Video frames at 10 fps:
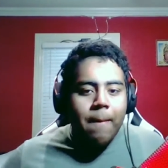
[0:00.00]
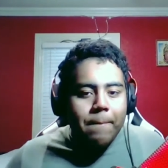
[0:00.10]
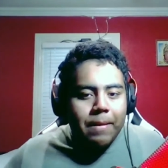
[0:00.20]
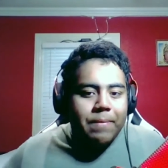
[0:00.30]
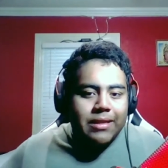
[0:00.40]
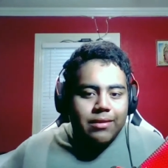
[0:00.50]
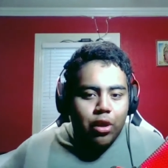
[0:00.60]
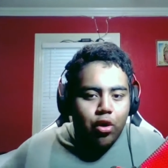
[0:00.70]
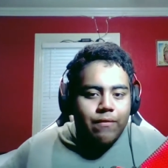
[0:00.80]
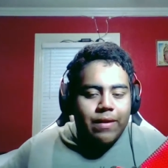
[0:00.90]
but because of
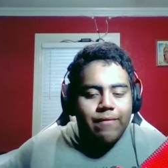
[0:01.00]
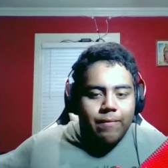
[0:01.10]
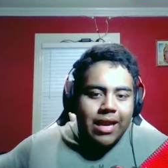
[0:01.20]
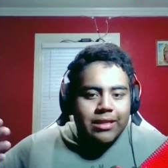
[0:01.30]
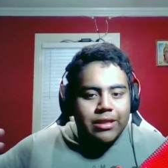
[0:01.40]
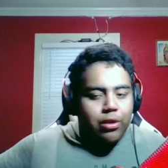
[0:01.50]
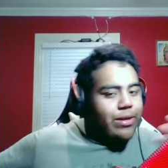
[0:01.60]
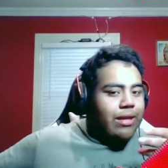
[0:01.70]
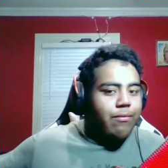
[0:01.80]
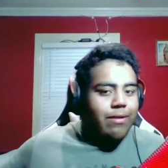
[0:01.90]
COVID from last year, we
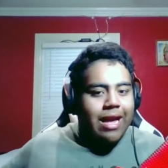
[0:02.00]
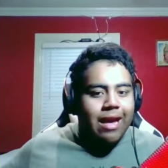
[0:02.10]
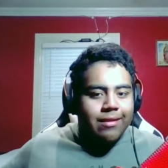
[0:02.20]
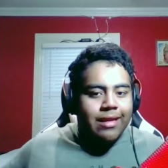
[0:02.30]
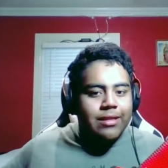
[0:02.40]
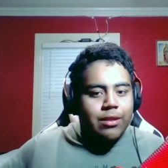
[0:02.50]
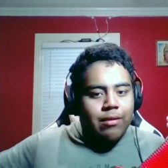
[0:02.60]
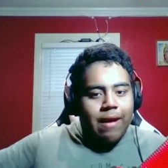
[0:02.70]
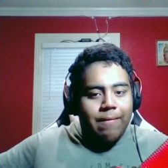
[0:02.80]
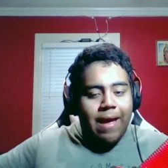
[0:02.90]
didn't really have that,
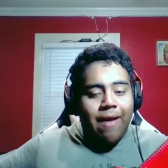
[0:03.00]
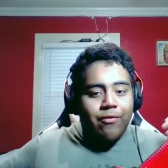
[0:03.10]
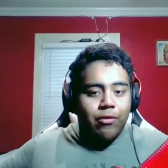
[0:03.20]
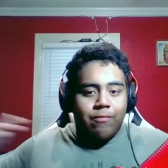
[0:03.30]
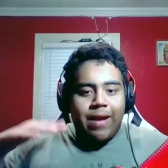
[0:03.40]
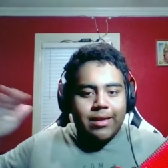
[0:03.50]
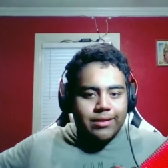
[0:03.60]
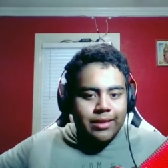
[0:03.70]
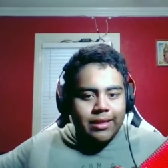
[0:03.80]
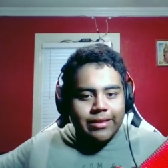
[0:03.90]
so after
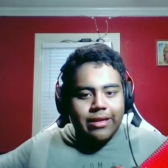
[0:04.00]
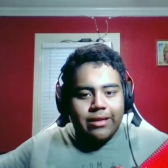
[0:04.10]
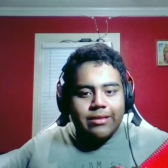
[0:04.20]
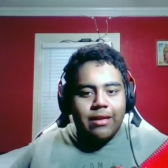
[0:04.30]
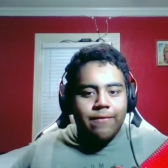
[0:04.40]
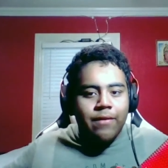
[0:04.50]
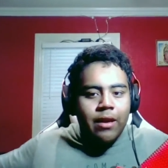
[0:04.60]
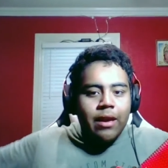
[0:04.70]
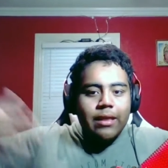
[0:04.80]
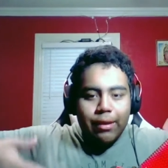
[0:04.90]
vaccines and all that stuff,
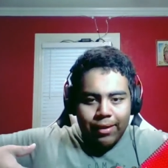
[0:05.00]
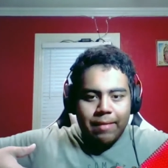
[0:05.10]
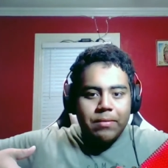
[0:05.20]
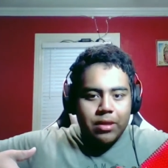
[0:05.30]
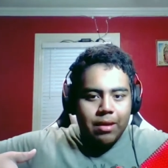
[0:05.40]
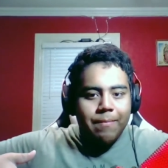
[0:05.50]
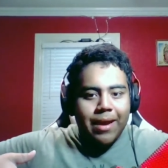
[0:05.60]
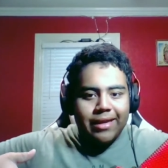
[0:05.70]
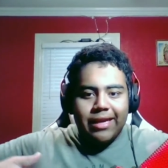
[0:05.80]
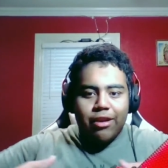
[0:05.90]
they were able to come
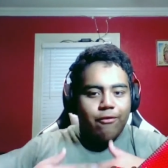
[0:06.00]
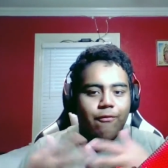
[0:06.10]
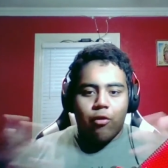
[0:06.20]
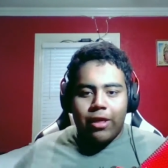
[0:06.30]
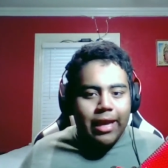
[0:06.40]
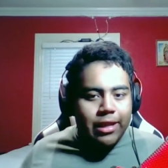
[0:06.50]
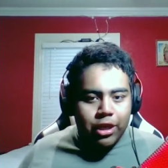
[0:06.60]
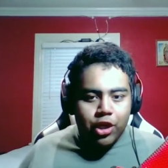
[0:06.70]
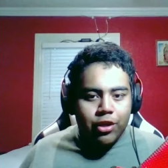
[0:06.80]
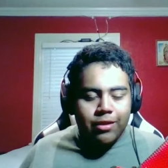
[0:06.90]
back here for like
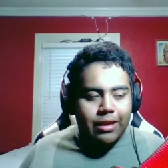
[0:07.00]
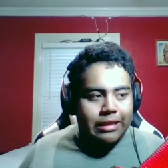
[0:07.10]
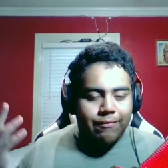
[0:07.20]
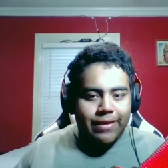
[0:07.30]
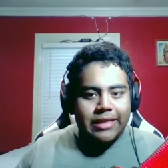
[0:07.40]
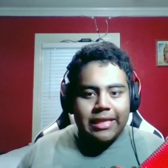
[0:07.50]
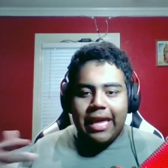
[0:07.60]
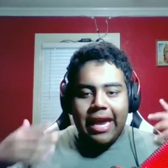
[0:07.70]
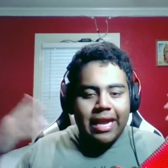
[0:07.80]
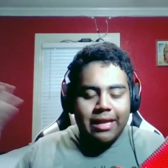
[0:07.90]
another to visit,
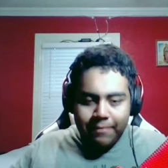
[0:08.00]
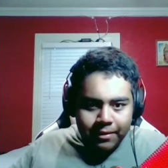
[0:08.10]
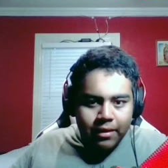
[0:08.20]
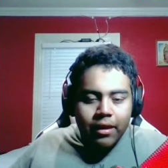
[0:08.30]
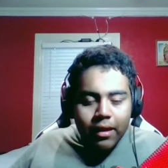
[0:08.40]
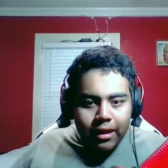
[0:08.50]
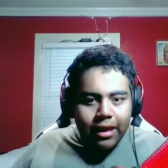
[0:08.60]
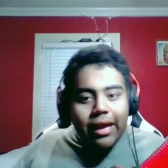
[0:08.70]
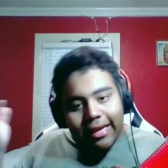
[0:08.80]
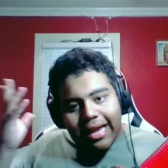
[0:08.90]
and
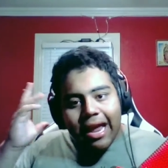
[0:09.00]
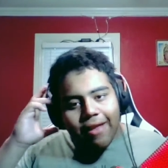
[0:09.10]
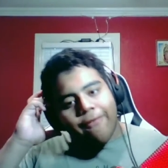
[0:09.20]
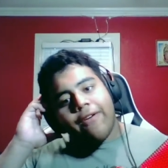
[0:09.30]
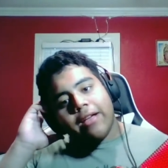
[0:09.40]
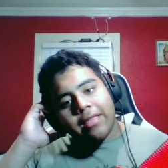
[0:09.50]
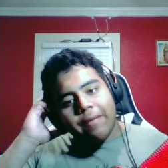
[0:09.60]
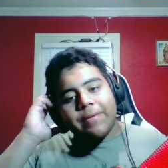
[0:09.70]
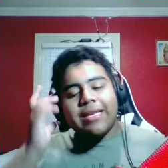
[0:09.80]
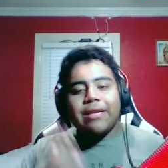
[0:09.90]
it kind of fucked
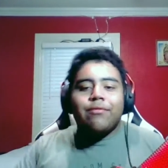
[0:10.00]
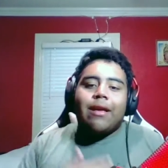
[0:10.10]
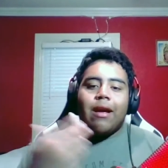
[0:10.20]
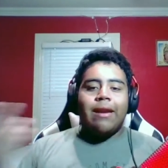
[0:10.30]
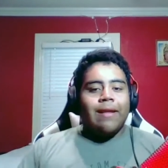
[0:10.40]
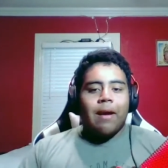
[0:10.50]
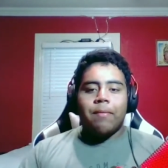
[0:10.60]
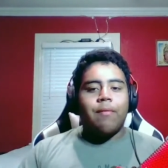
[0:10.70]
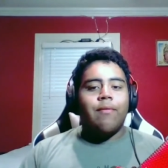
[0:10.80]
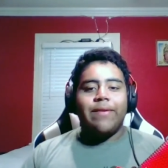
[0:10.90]
up a schedule, like any
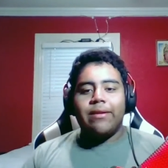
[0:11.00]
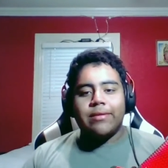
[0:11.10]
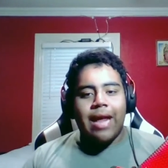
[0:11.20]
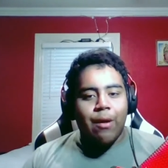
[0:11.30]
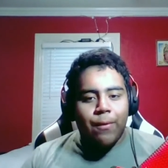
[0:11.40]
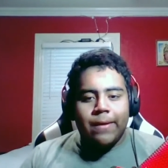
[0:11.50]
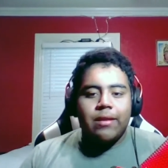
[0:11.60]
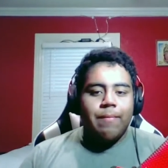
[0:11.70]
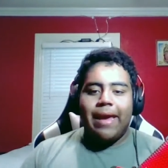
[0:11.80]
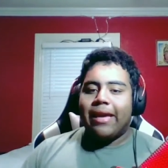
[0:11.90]
upcoming videos that I wanted
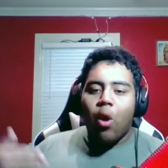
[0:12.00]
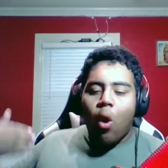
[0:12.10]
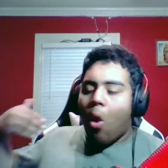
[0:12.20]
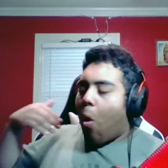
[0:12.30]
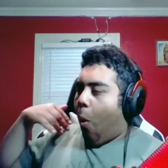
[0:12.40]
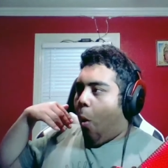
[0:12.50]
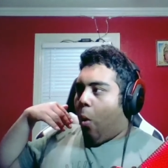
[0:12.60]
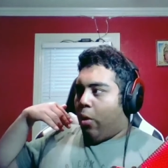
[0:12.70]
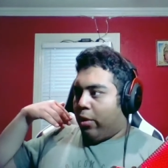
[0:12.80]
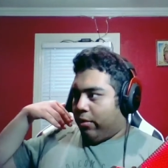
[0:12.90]
to make,
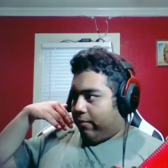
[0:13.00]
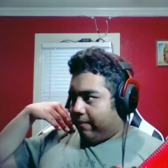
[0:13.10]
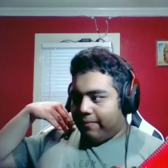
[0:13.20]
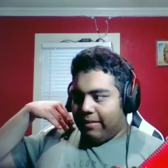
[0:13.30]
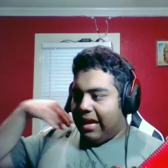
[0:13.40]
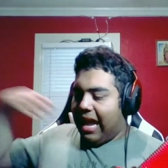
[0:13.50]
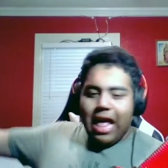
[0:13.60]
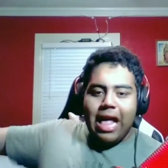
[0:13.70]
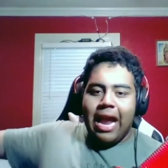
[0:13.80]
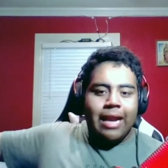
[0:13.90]
or
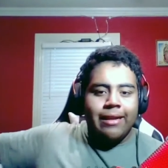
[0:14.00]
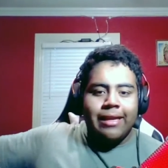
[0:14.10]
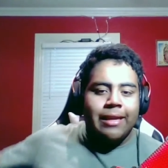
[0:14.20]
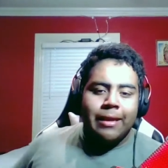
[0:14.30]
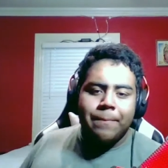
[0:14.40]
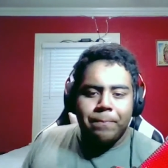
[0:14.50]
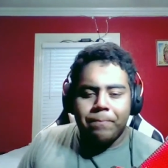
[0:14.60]
any